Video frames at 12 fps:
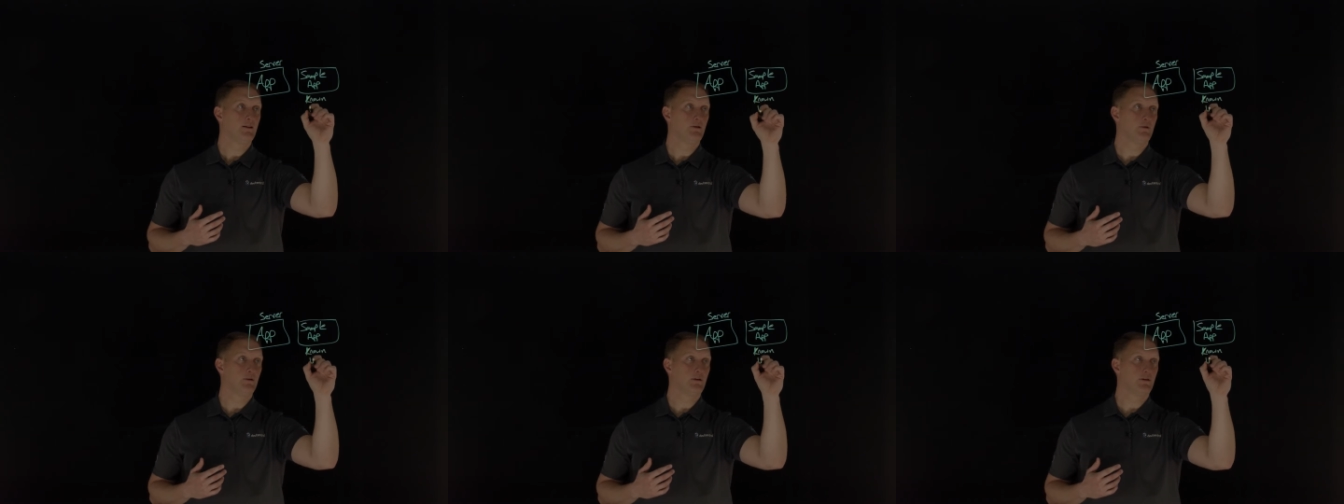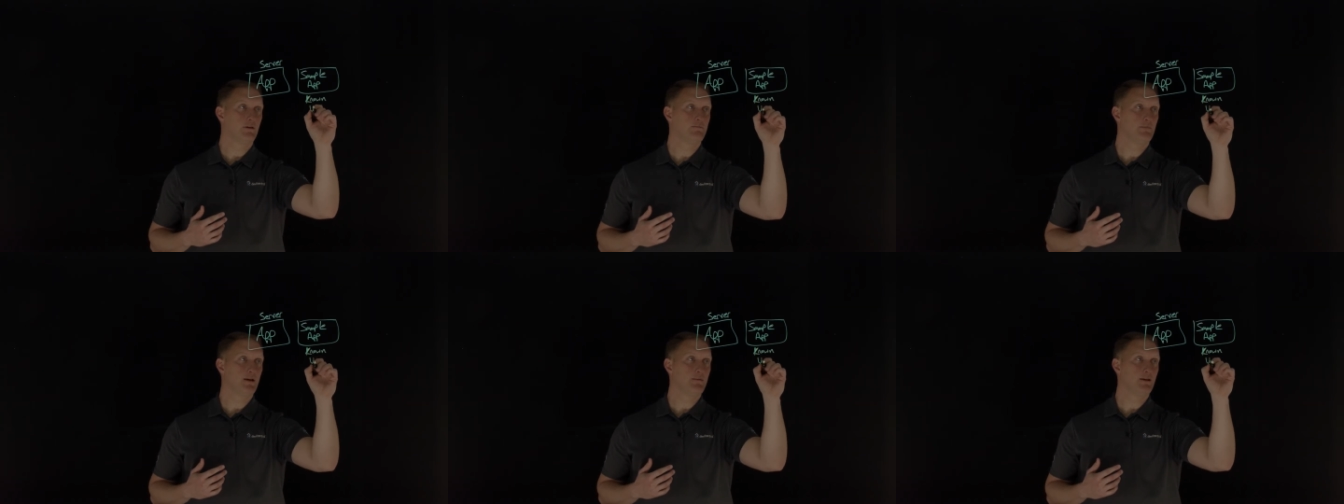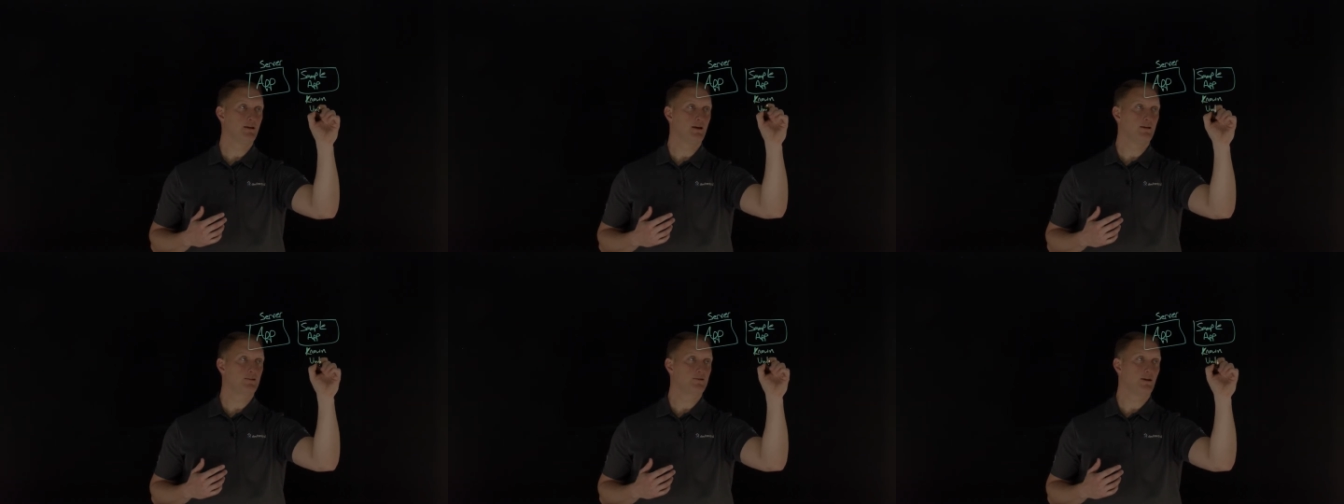or maybe
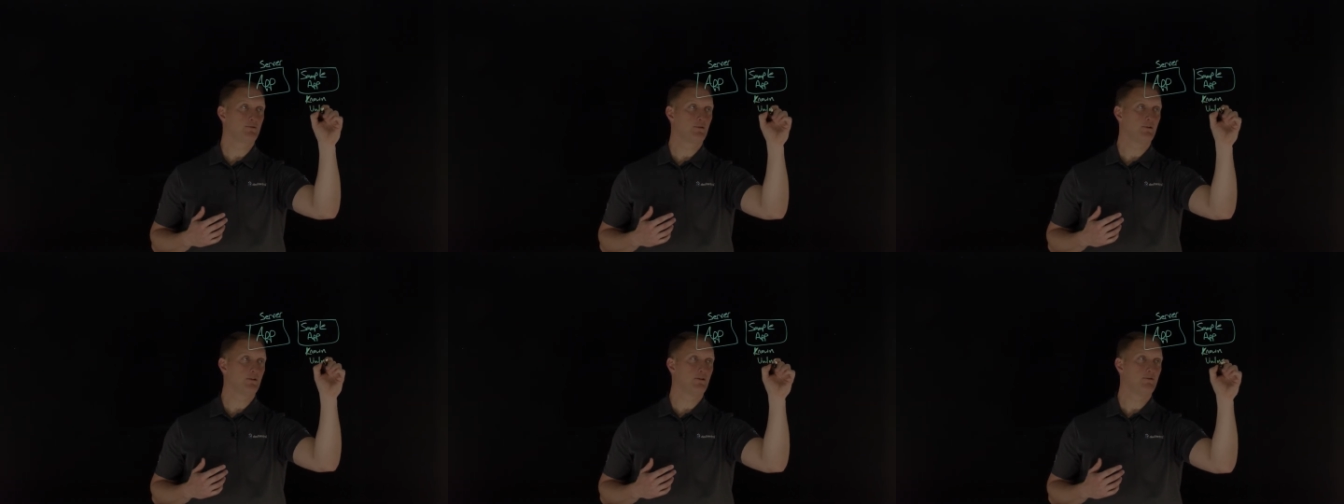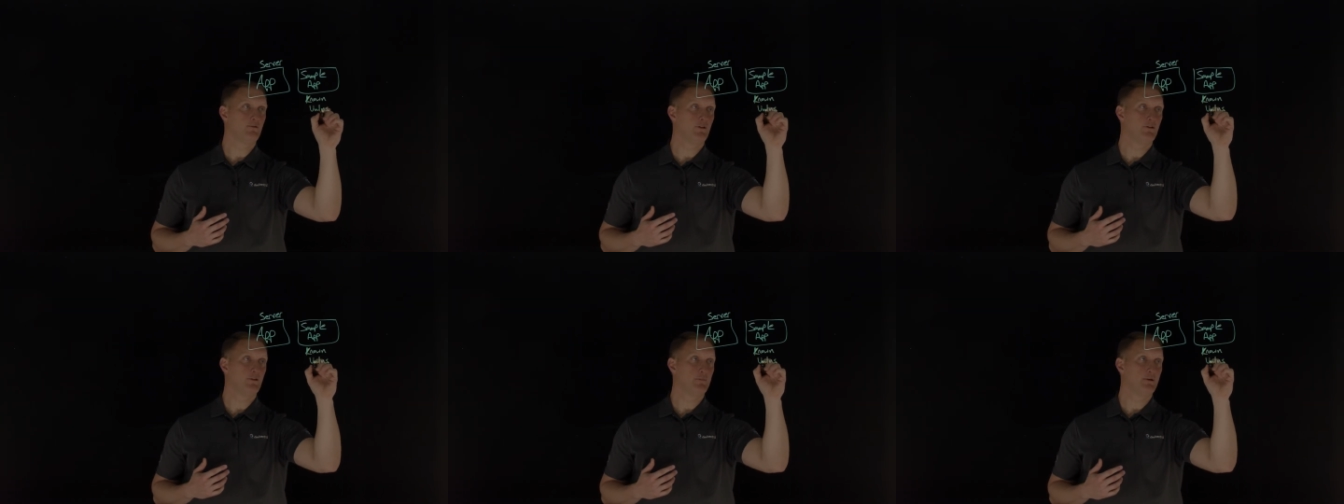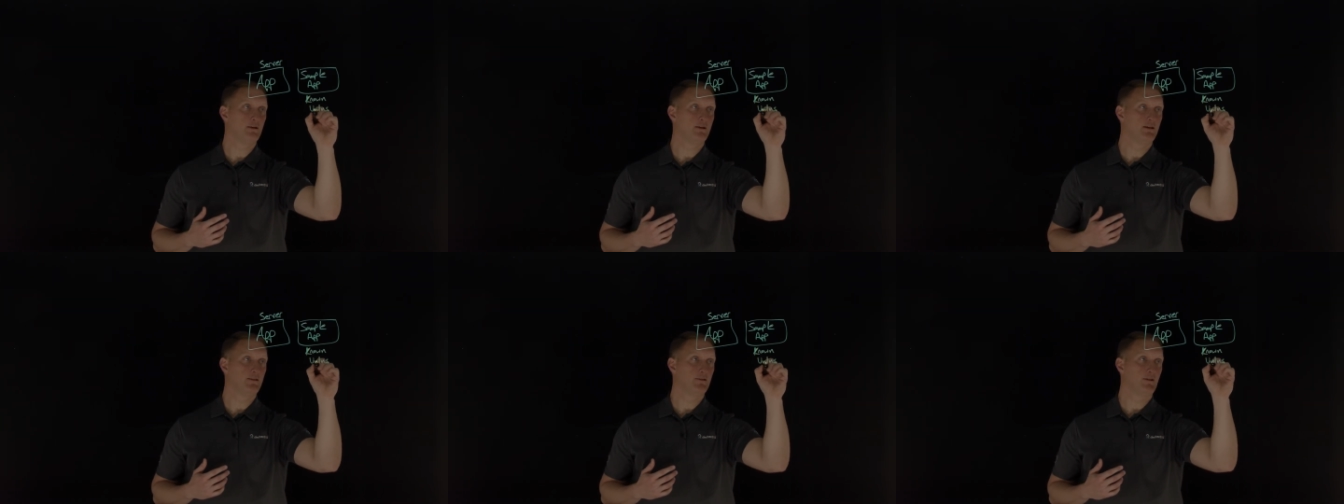uh, several
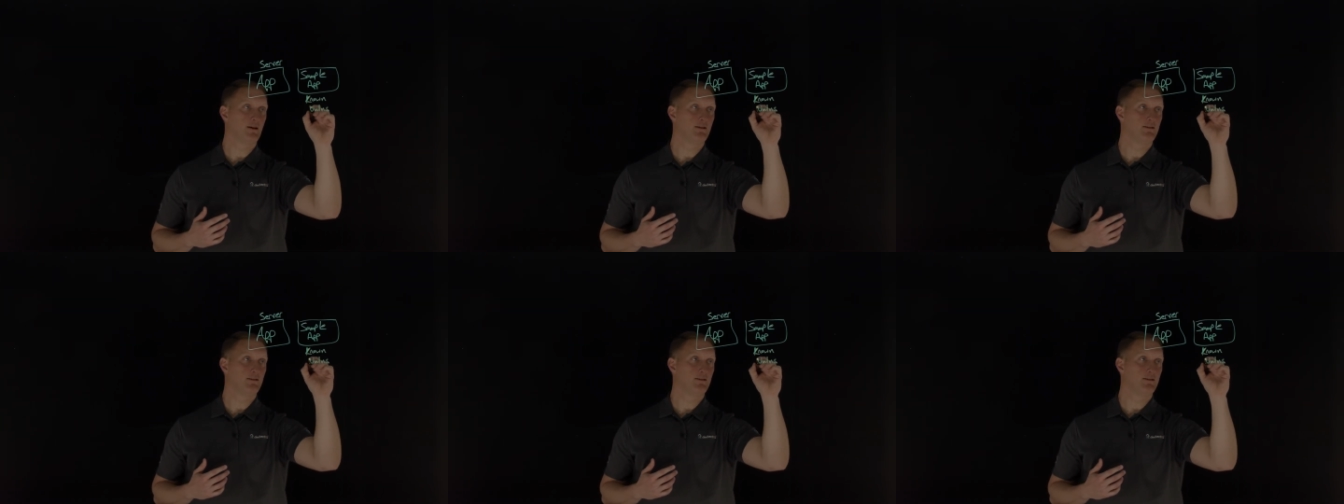vulnerabilities, right?